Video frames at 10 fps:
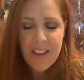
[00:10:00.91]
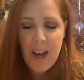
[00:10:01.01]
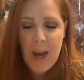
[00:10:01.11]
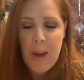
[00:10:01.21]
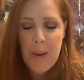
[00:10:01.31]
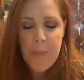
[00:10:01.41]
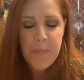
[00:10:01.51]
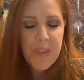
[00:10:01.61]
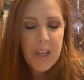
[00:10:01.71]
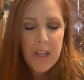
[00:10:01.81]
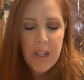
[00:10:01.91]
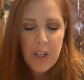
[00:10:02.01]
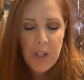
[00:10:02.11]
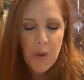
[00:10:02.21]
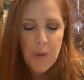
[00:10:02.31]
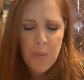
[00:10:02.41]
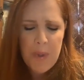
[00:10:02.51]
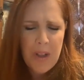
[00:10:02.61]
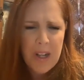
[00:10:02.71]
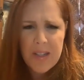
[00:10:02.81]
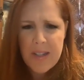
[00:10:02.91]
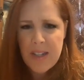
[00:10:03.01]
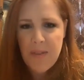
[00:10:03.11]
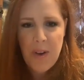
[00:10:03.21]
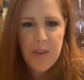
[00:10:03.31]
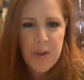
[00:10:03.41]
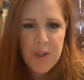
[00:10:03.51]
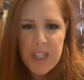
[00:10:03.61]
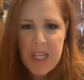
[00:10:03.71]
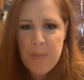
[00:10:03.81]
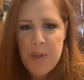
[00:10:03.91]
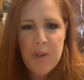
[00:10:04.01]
there'll be lots of stuff on there just keeping you